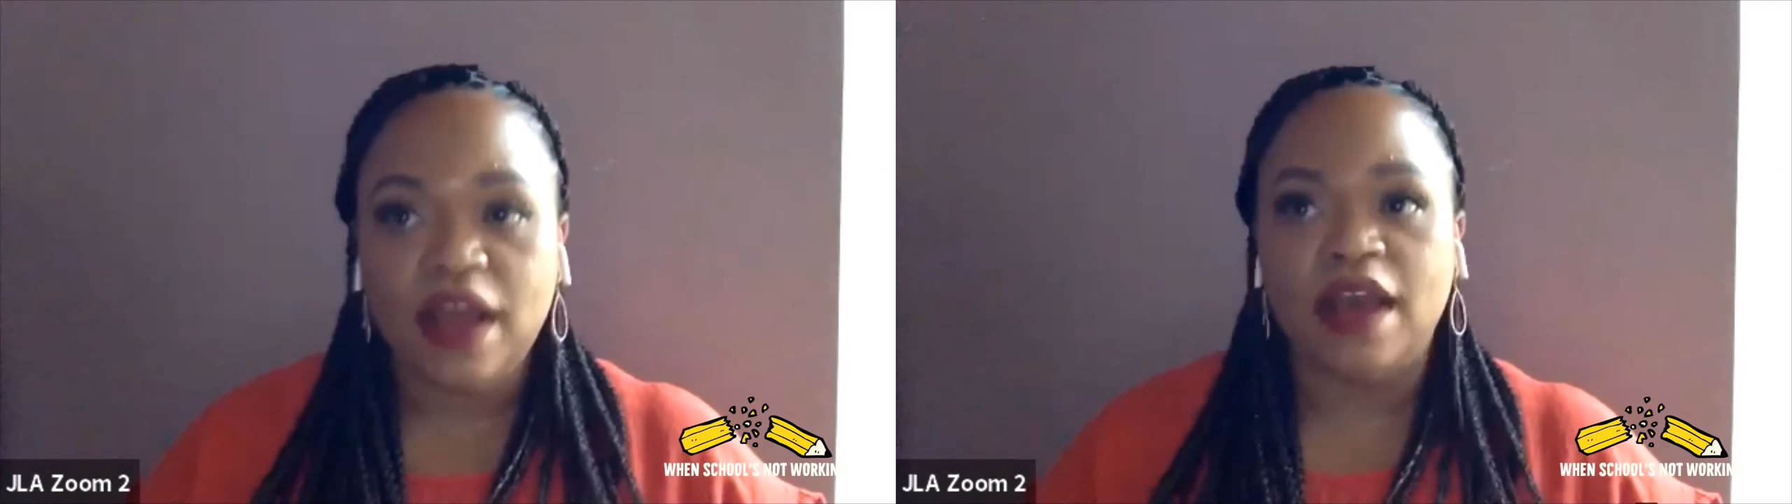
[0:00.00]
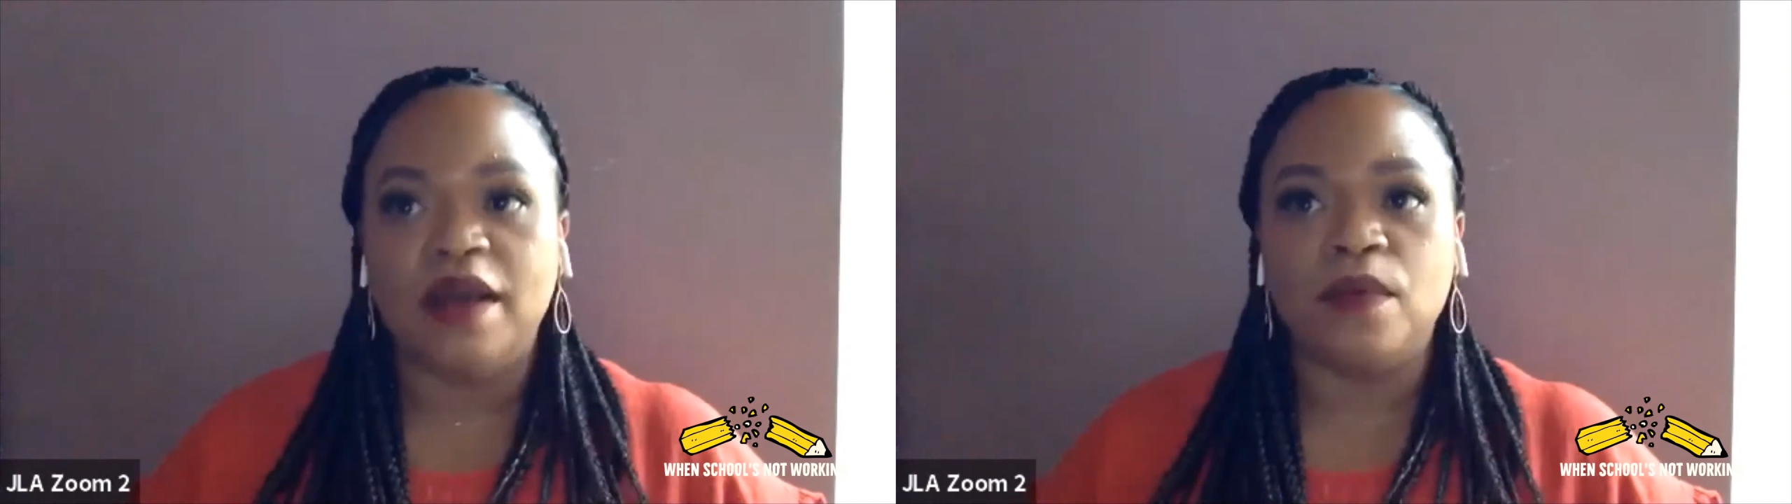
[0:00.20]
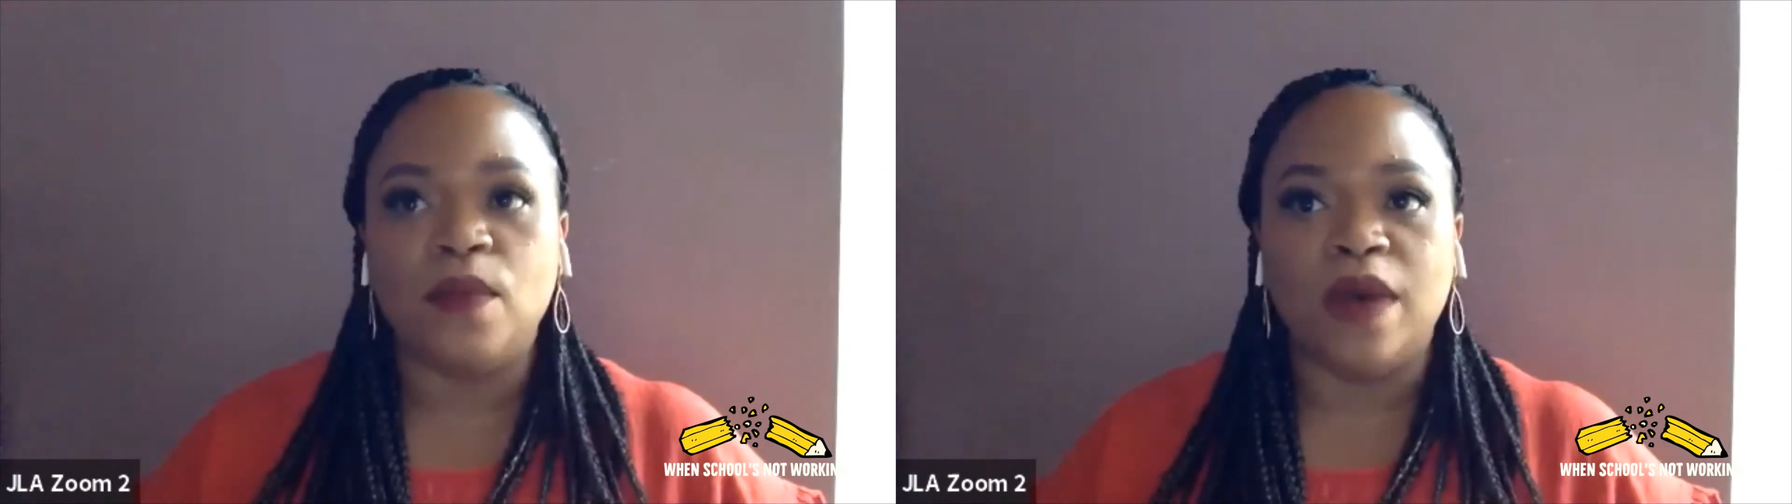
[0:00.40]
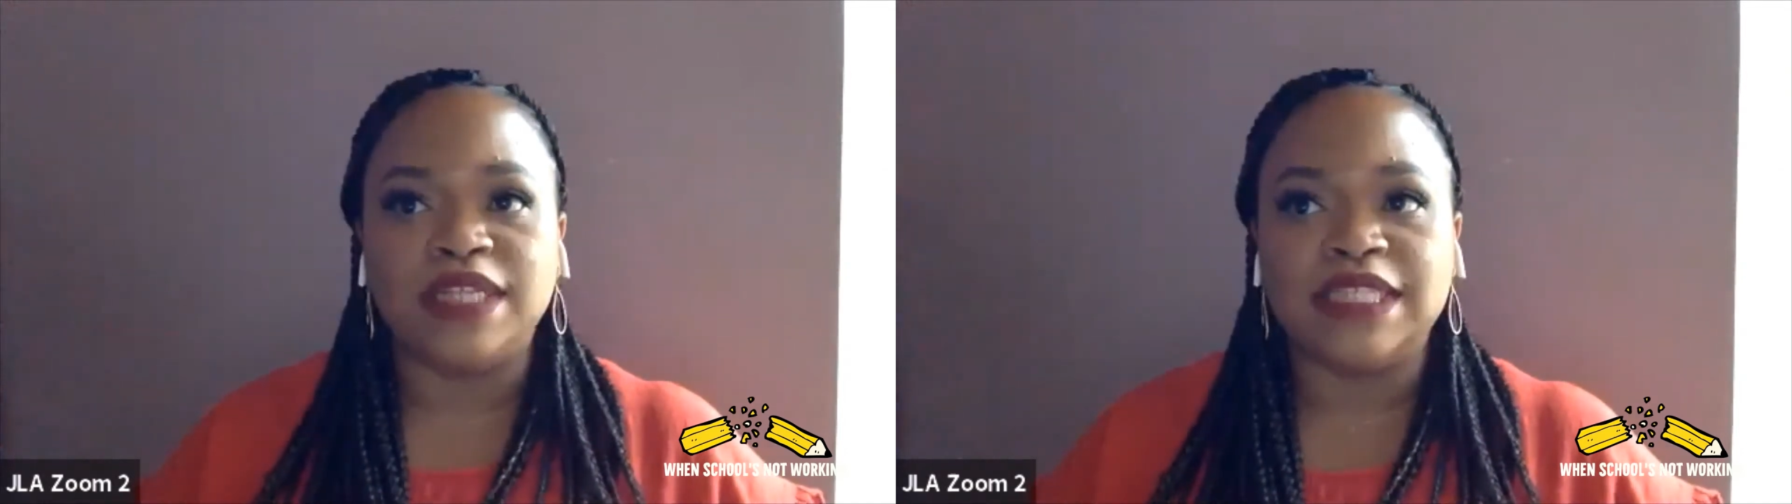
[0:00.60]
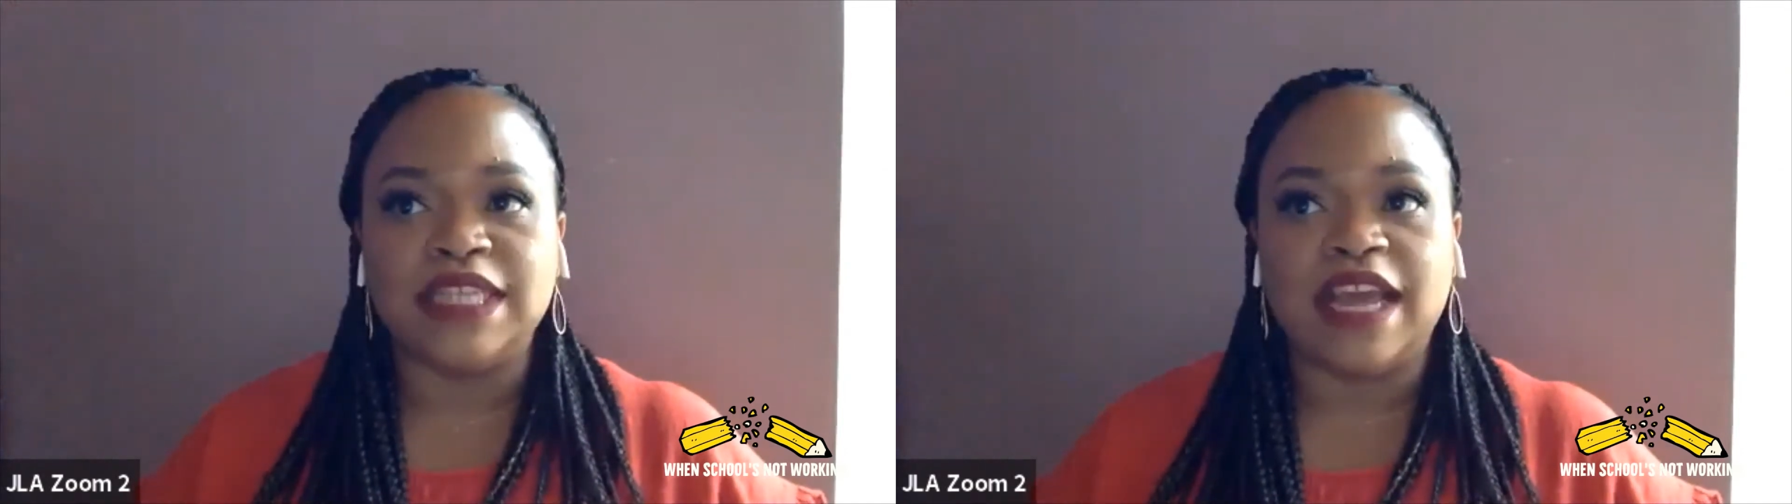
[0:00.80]

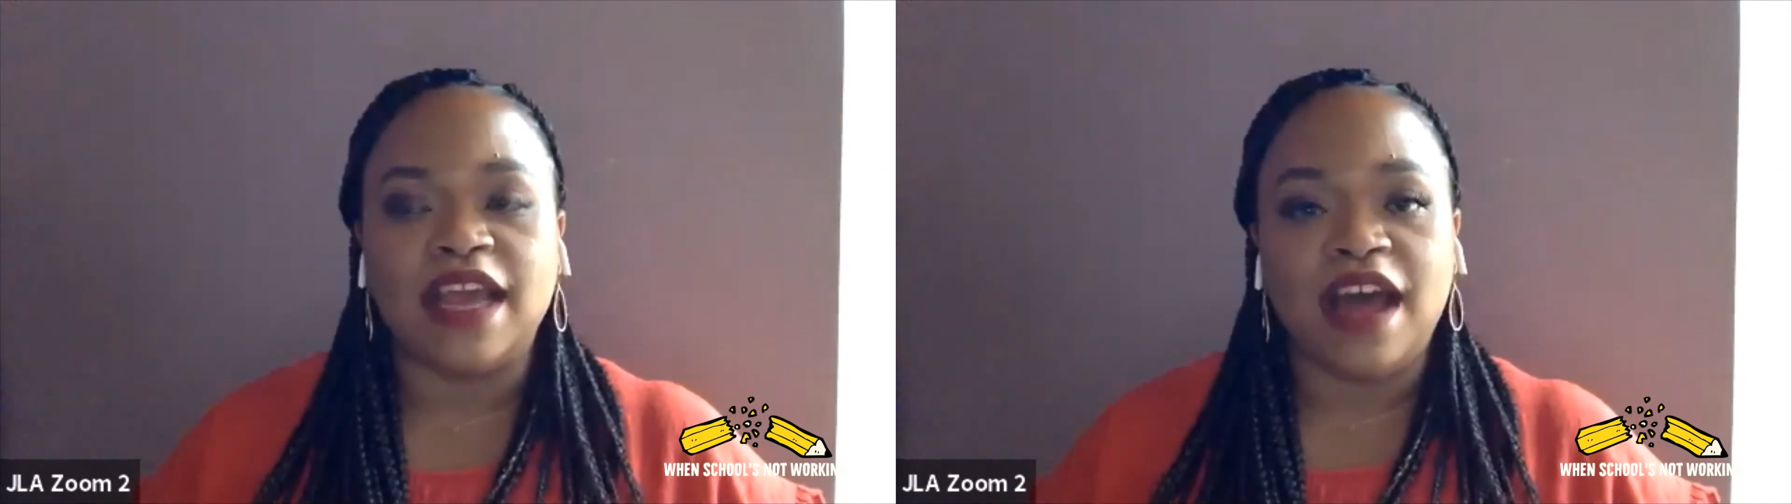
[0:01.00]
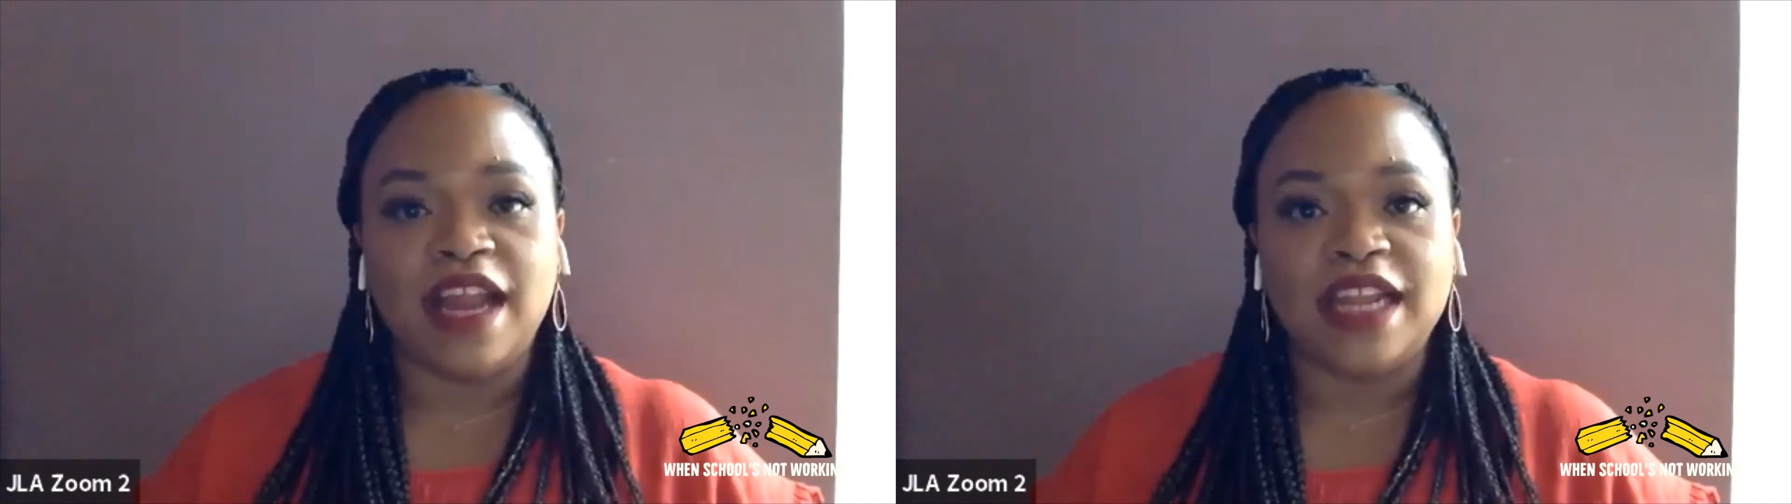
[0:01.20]
Once I got